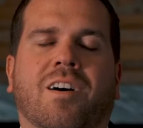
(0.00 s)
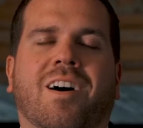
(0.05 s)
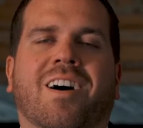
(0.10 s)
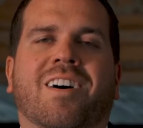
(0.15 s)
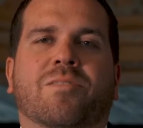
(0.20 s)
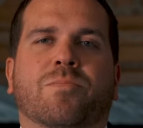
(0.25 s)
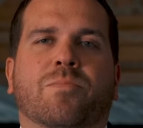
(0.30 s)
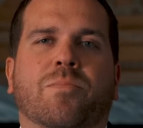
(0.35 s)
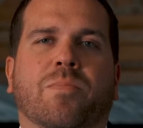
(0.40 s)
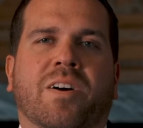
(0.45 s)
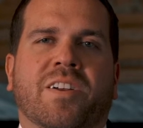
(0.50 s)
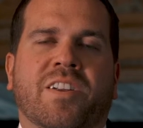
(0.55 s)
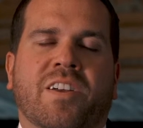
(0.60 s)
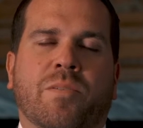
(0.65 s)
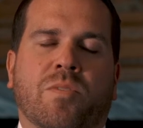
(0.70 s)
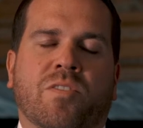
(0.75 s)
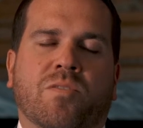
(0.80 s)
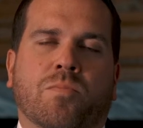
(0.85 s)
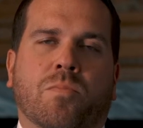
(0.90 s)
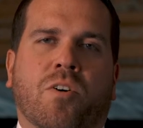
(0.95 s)
Hi, my name
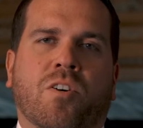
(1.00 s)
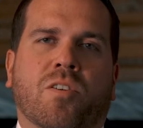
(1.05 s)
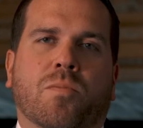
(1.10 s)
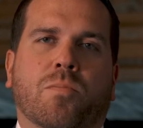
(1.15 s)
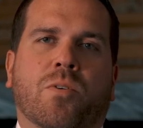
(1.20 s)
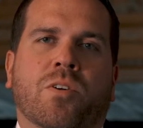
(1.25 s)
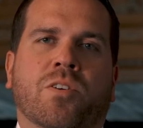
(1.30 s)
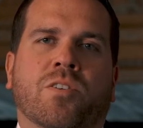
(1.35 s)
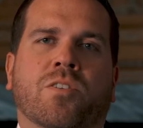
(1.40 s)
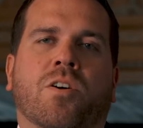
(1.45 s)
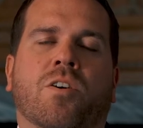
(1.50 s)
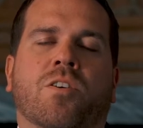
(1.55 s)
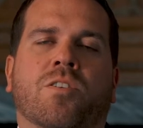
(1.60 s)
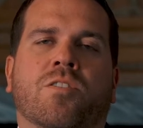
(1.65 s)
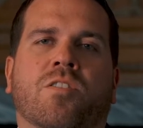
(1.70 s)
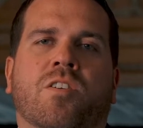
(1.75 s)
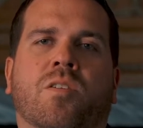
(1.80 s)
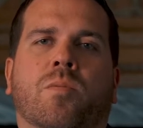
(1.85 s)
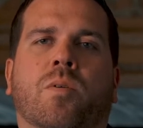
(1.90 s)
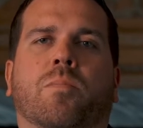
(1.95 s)
is Mark
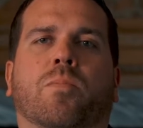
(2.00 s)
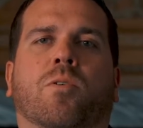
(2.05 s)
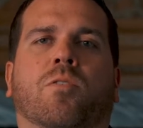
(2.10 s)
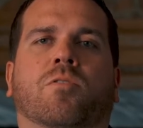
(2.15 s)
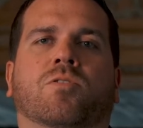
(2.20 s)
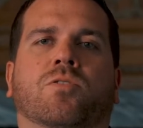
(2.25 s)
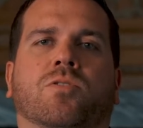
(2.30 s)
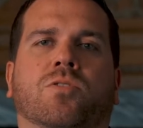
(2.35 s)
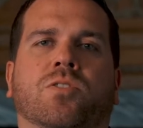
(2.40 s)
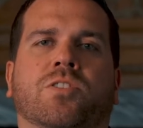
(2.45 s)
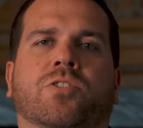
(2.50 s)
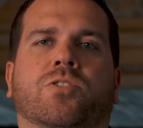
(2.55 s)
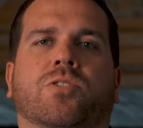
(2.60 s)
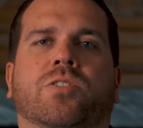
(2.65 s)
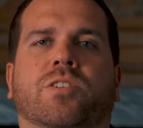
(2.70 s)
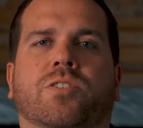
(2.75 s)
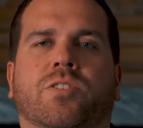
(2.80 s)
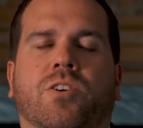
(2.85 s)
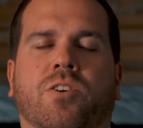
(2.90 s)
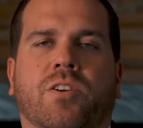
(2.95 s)
Bringardner. I'm a personal injury
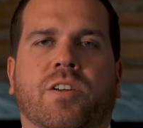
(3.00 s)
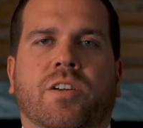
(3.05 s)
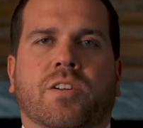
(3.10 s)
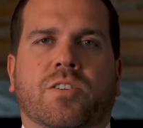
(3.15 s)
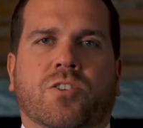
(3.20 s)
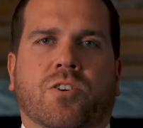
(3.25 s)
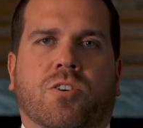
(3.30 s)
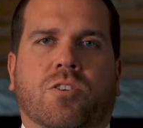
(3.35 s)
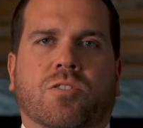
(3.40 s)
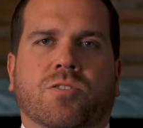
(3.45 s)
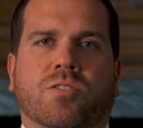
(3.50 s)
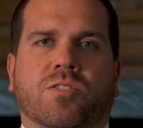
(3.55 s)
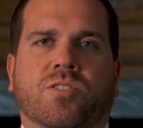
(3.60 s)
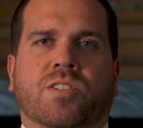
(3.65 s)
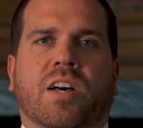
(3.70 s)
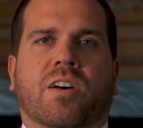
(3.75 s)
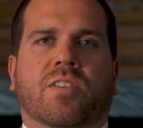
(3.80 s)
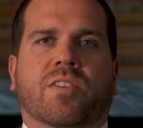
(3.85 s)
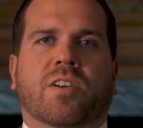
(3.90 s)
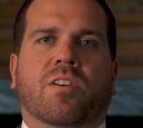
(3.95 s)
attorney in Charleston,
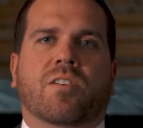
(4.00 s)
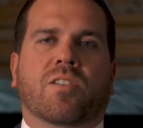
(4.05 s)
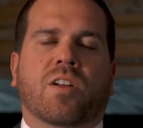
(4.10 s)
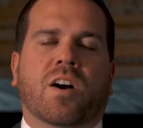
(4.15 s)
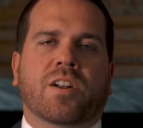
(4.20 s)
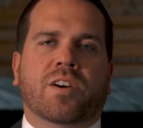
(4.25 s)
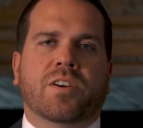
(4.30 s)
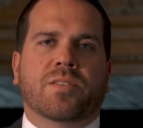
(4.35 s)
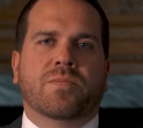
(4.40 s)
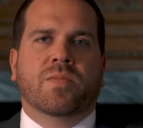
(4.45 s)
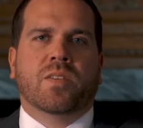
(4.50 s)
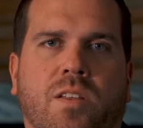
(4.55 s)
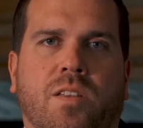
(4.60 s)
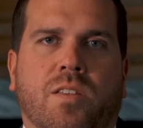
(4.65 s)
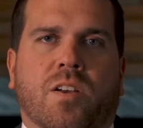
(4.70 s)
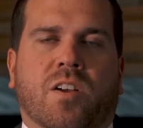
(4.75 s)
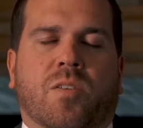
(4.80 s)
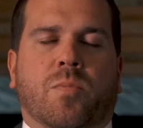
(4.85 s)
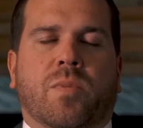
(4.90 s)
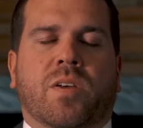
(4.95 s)
South Carolina.
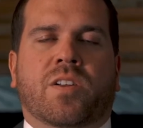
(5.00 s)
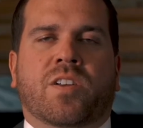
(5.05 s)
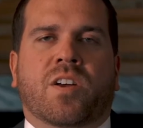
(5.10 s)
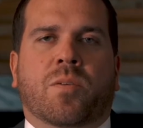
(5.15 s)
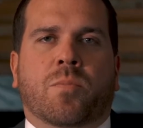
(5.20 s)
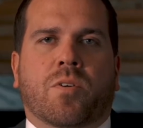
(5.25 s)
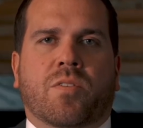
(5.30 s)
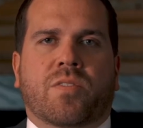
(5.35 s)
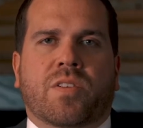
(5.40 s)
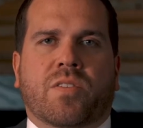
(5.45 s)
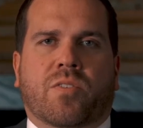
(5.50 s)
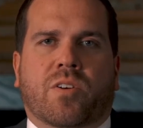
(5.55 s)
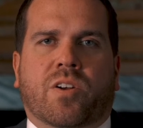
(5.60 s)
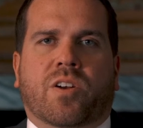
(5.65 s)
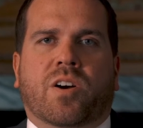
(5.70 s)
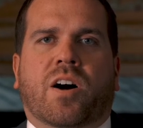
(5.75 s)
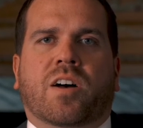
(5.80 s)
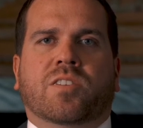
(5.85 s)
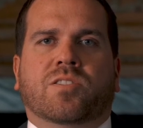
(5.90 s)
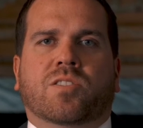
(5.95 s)
There can be a number of different
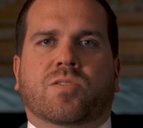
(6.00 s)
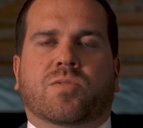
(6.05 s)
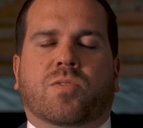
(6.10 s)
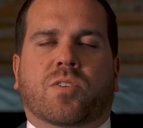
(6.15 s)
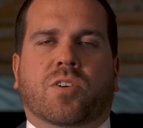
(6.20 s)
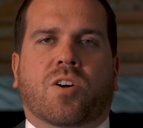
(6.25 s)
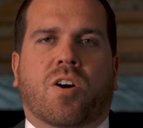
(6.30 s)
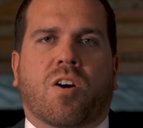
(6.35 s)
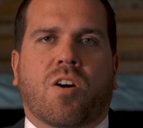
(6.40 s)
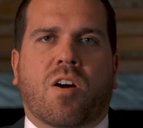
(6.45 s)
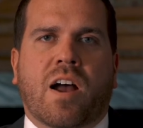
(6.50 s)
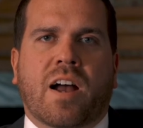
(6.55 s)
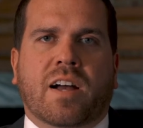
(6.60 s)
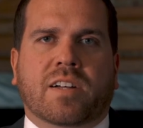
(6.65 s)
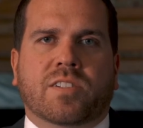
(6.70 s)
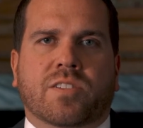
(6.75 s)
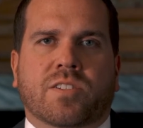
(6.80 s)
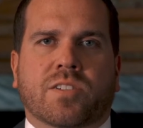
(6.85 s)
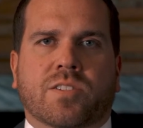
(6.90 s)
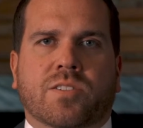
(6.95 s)
causes for car
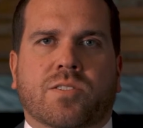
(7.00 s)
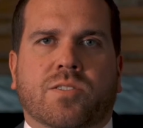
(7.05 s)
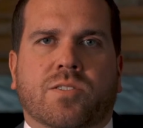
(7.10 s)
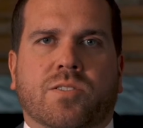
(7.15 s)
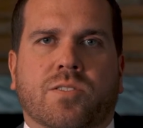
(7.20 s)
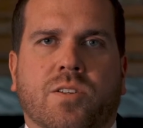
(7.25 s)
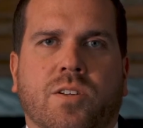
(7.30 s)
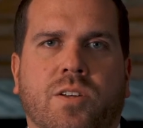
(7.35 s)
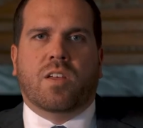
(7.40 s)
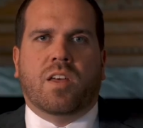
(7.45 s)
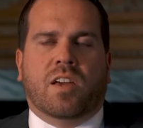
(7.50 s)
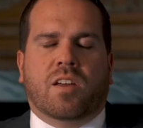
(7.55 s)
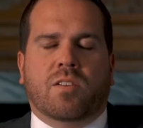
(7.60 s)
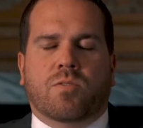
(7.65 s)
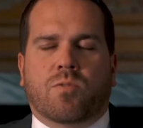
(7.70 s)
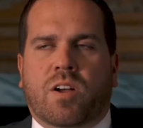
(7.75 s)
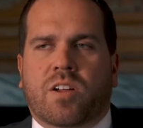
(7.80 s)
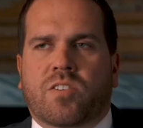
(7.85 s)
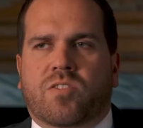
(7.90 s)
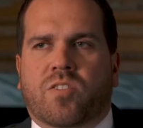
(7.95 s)
accidents. It can
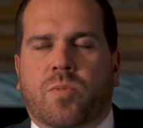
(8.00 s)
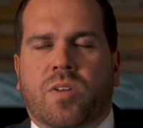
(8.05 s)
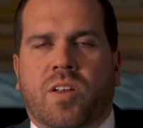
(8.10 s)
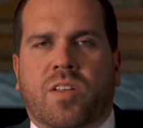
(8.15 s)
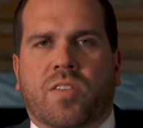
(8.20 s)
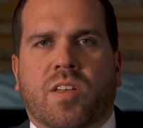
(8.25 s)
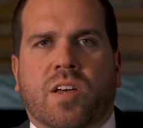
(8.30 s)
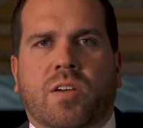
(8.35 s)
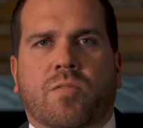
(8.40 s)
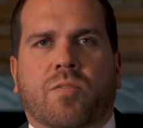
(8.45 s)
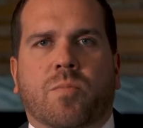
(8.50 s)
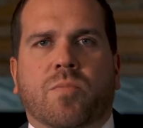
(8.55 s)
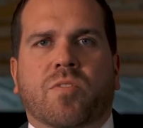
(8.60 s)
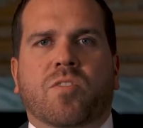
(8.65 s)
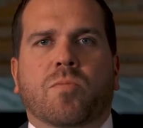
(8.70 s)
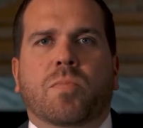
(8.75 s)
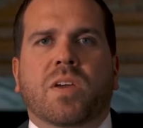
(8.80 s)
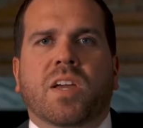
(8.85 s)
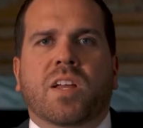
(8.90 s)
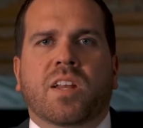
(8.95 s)
range from anything from
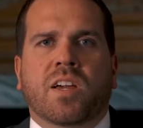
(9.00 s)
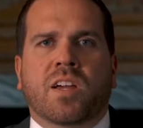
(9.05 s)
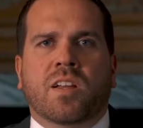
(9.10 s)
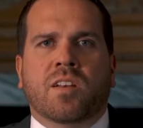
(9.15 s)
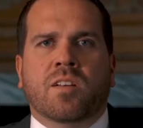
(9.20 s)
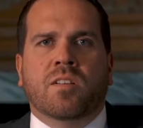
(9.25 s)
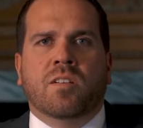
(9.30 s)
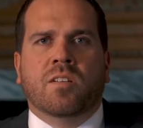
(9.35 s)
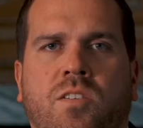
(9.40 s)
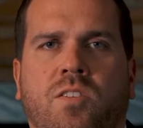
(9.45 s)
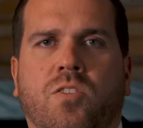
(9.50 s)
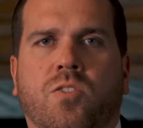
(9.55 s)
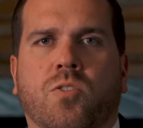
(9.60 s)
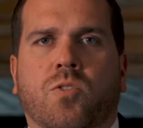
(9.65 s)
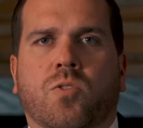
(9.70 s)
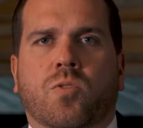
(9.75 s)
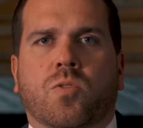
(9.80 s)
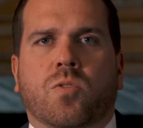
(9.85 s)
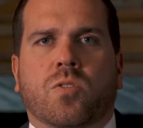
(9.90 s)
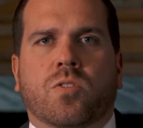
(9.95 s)
speeding
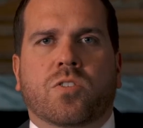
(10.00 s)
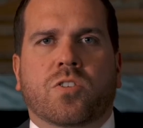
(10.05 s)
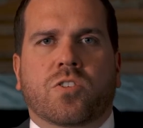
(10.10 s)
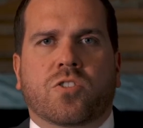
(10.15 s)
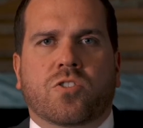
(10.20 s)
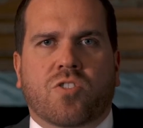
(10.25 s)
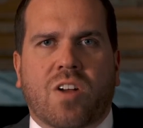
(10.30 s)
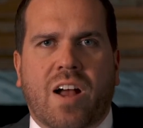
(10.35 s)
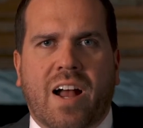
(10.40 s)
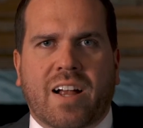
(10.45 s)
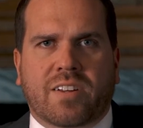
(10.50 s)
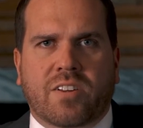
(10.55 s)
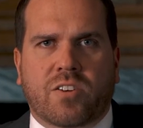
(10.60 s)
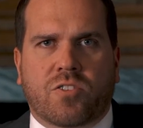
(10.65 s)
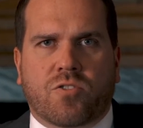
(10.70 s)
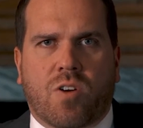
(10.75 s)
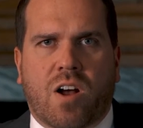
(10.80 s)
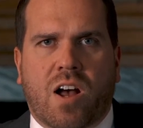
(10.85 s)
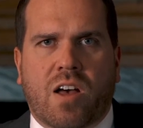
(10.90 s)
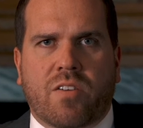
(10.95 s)
to distracted
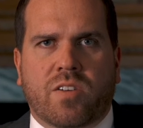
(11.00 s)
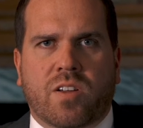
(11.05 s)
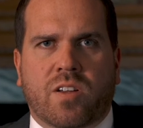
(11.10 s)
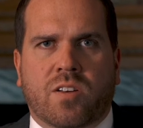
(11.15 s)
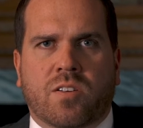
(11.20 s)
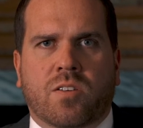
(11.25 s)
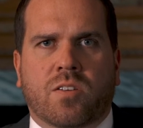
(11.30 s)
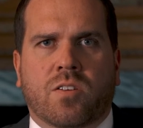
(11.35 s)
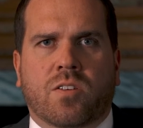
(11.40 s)
driving,